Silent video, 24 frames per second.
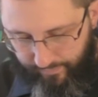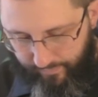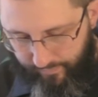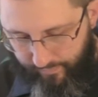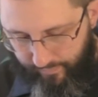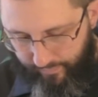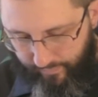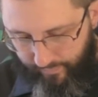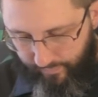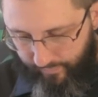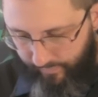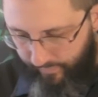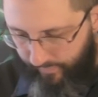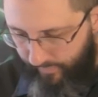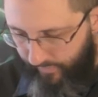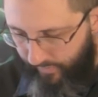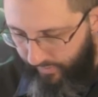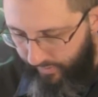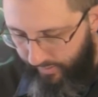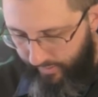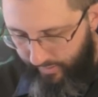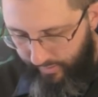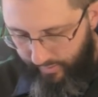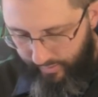
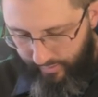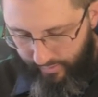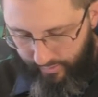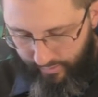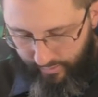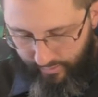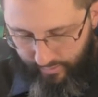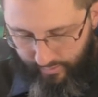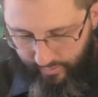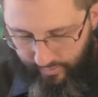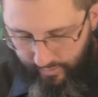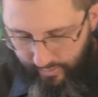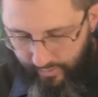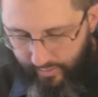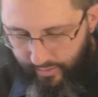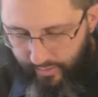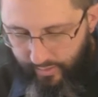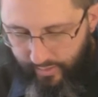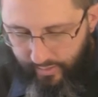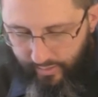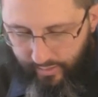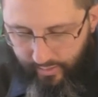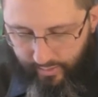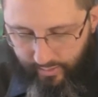
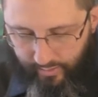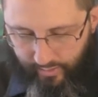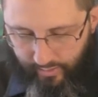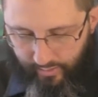Nothing is said.